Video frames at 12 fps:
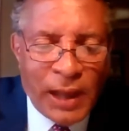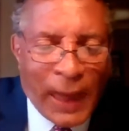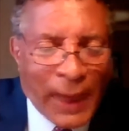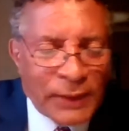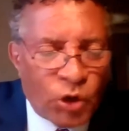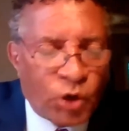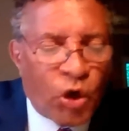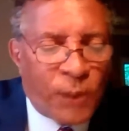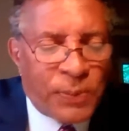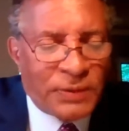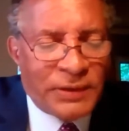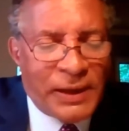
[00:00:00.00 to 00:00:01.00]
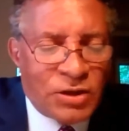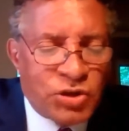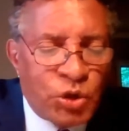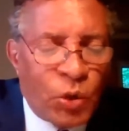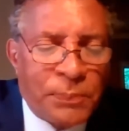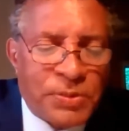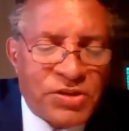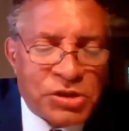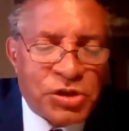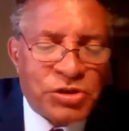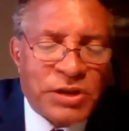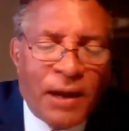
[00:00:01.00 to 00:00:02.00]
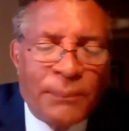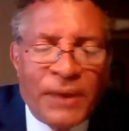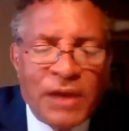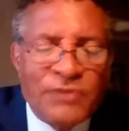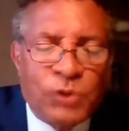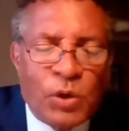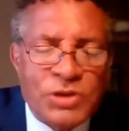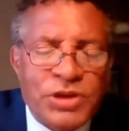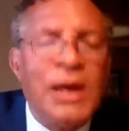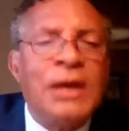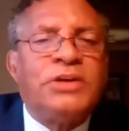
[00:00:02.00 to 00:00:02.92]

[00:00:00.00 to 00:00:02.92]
and or corporate leaders who are in position to help influence